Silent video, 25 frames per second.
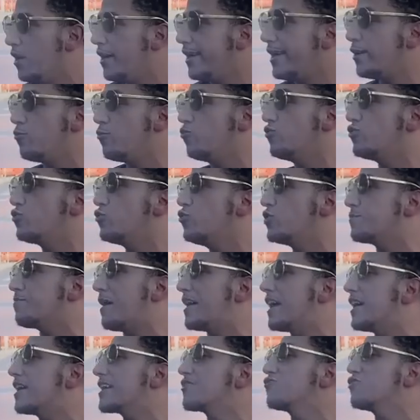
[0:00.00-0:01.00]
it was used by
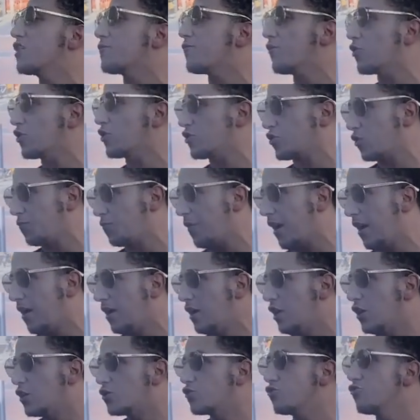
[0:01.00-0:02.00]
a Greek philosopher
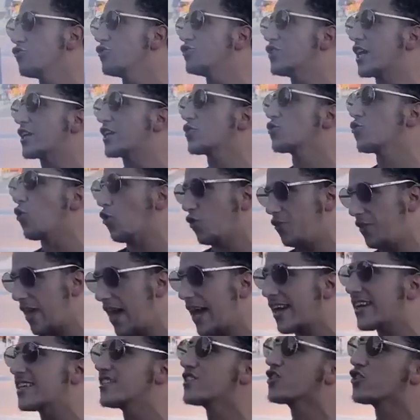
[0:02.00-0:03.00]
to reject God
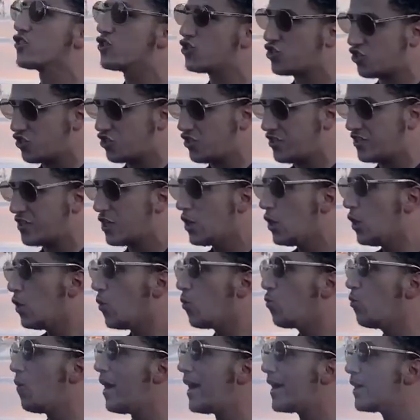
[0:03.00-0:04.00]
against the Christians.
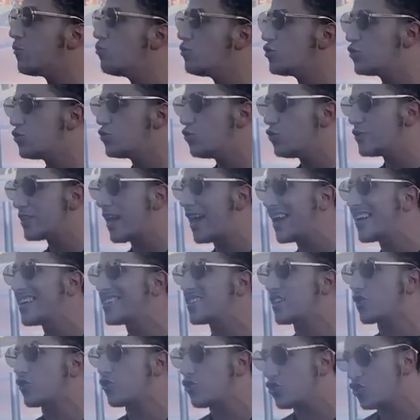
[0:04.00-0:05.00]
Why it was used against
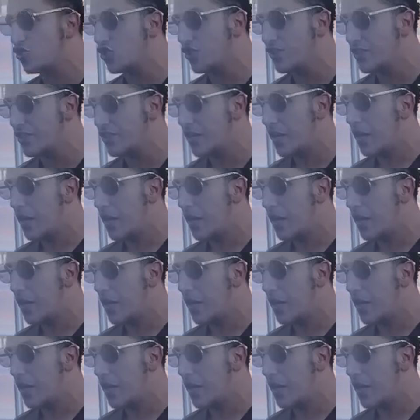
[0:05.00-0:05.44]
the Christians?